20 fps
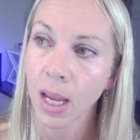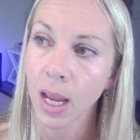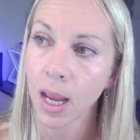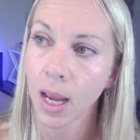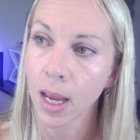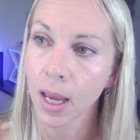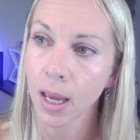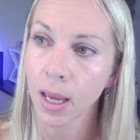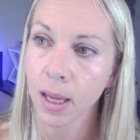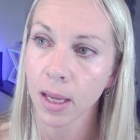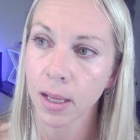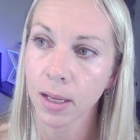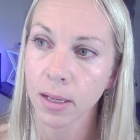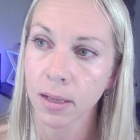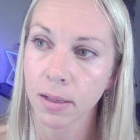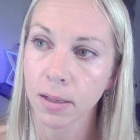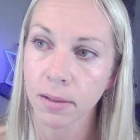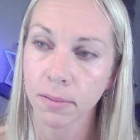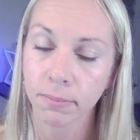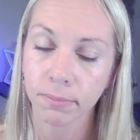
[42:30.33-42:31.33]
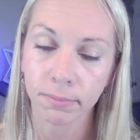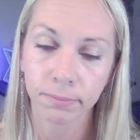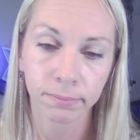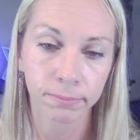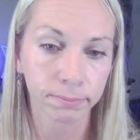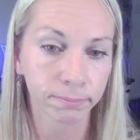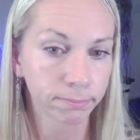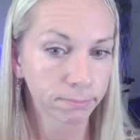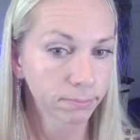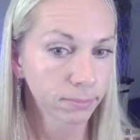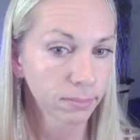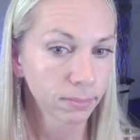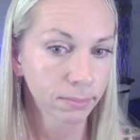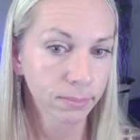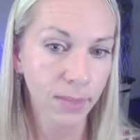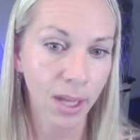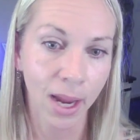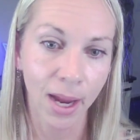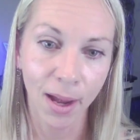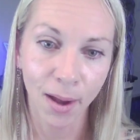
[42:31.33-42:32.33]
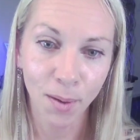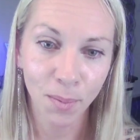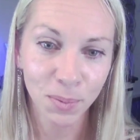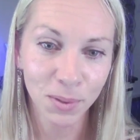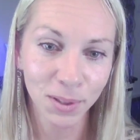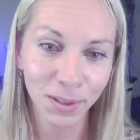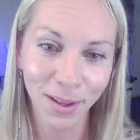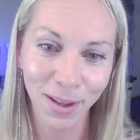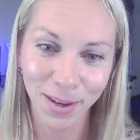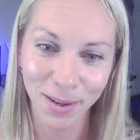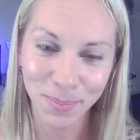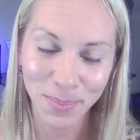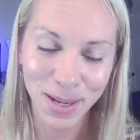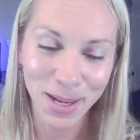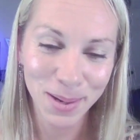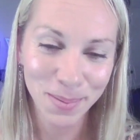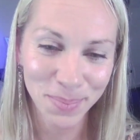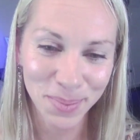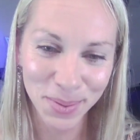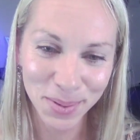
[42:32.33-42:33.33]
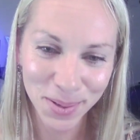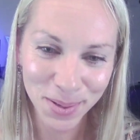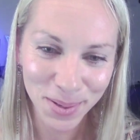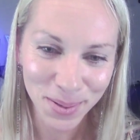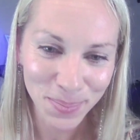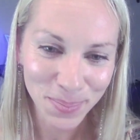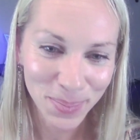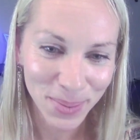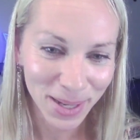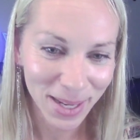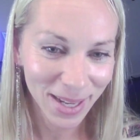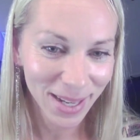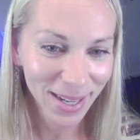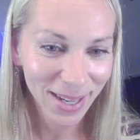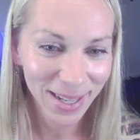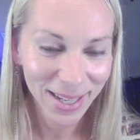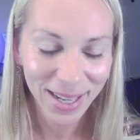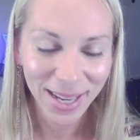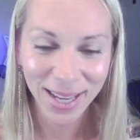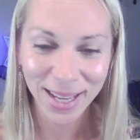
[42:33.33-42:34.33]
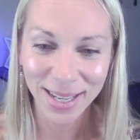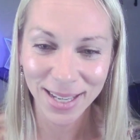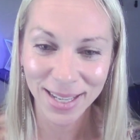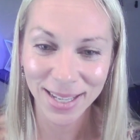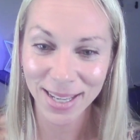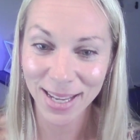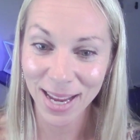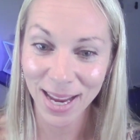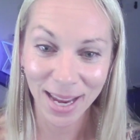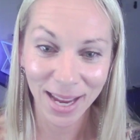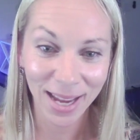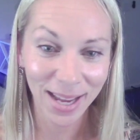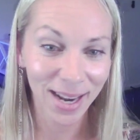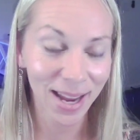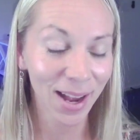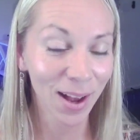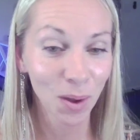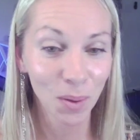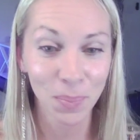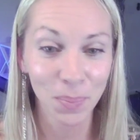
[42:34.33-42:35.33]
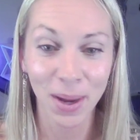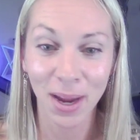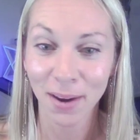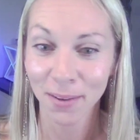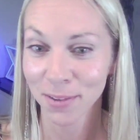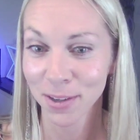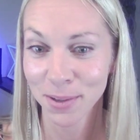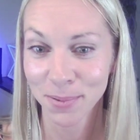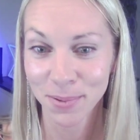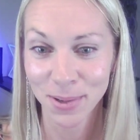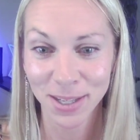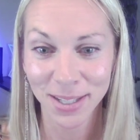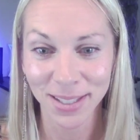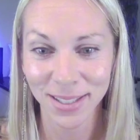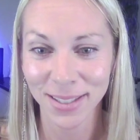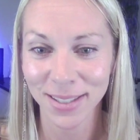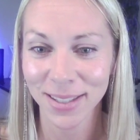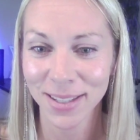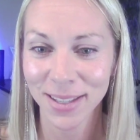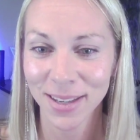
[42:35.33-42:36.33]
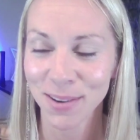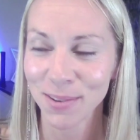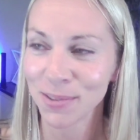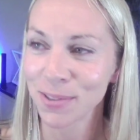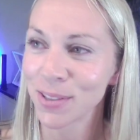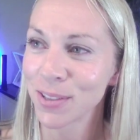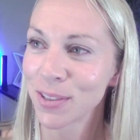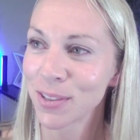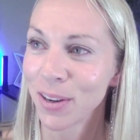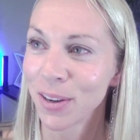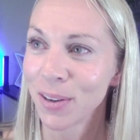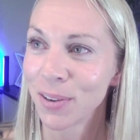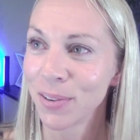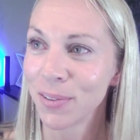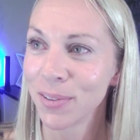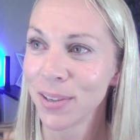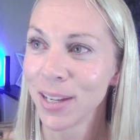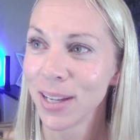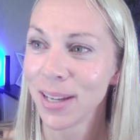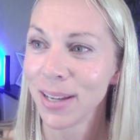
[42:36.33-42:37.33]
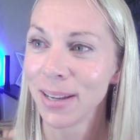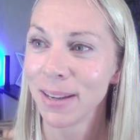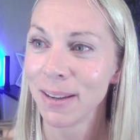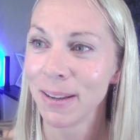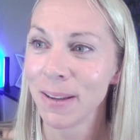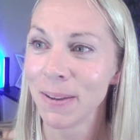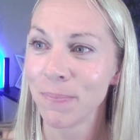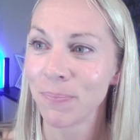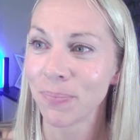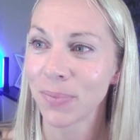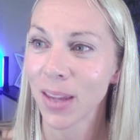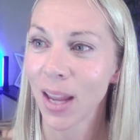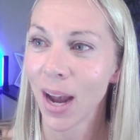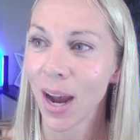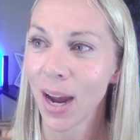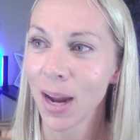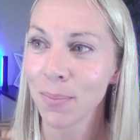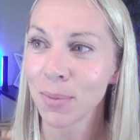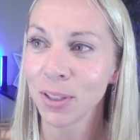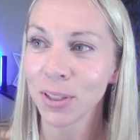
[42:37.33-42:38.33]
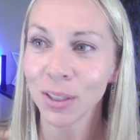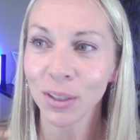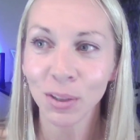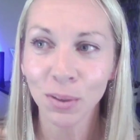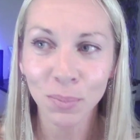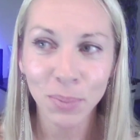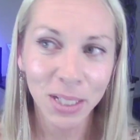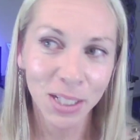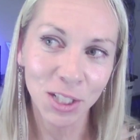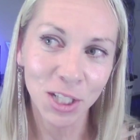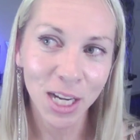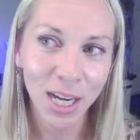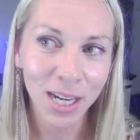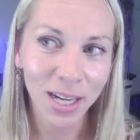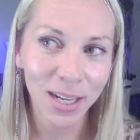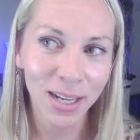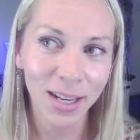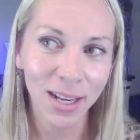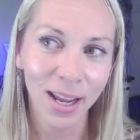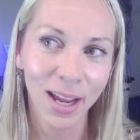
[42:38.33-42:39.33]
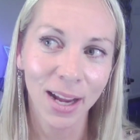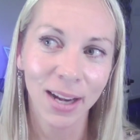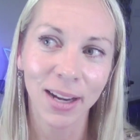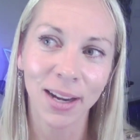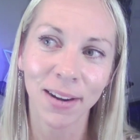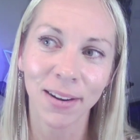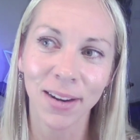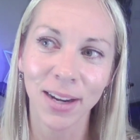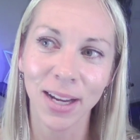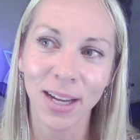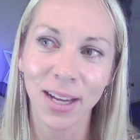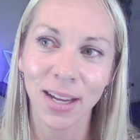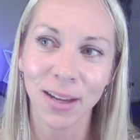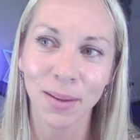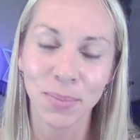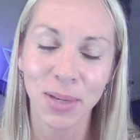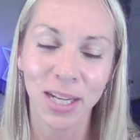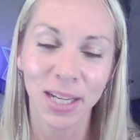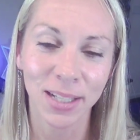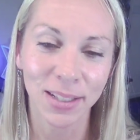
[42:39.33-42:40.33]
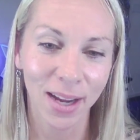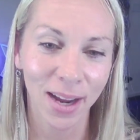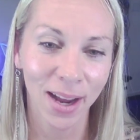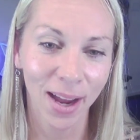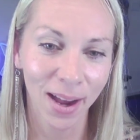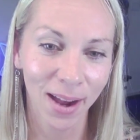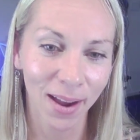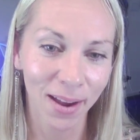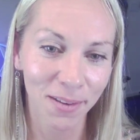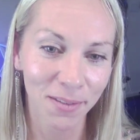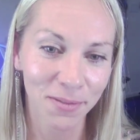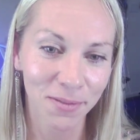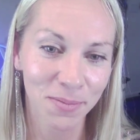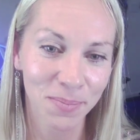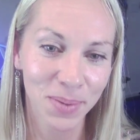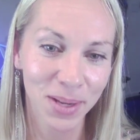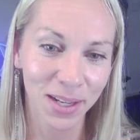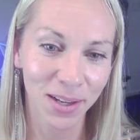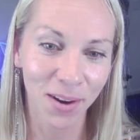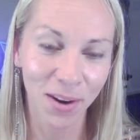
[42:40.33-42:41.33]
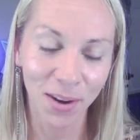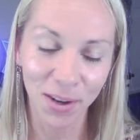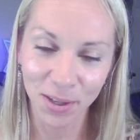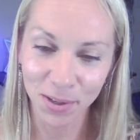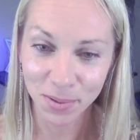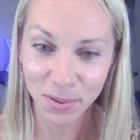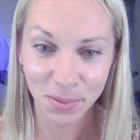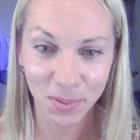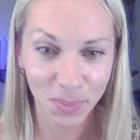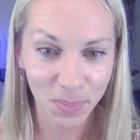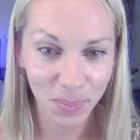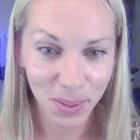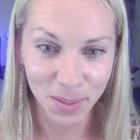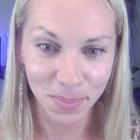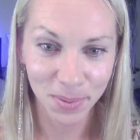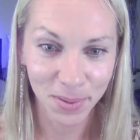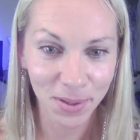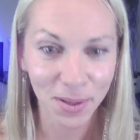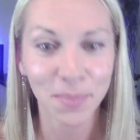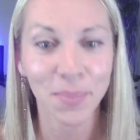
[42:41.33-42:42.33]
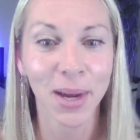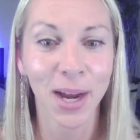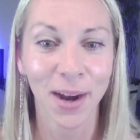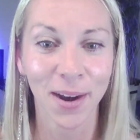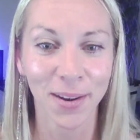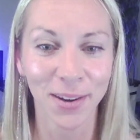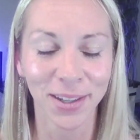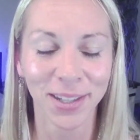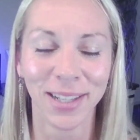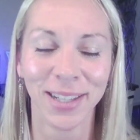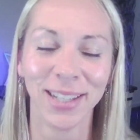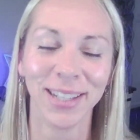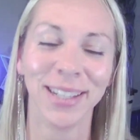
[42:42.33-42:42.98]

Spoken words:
And I helped a lot of people, but again, can't help everyone, you know, so I'm a little bit jaded in that area because I have been arguing with people about